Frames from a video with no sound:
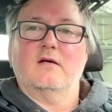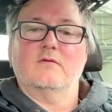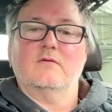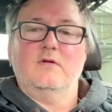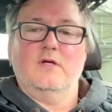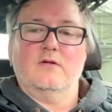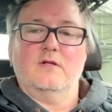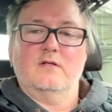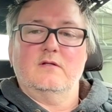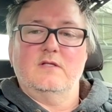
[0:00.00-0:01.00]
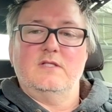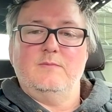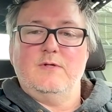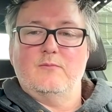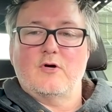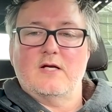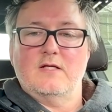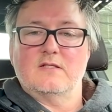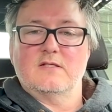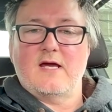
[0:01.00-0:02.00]
Again, the DP
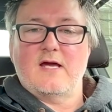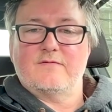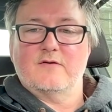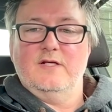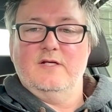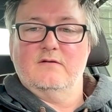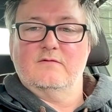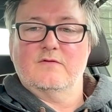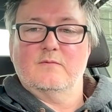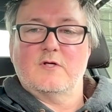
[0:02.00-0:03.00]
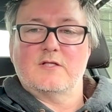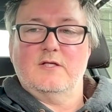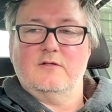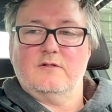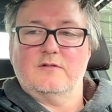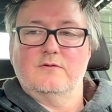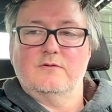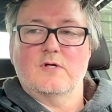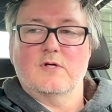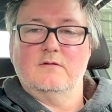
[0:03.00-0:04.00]
brought his gaffer Ian from Los
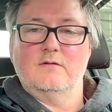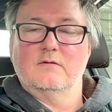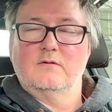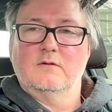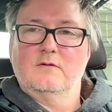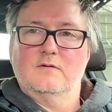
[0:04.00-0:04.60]
Angeles, who's great.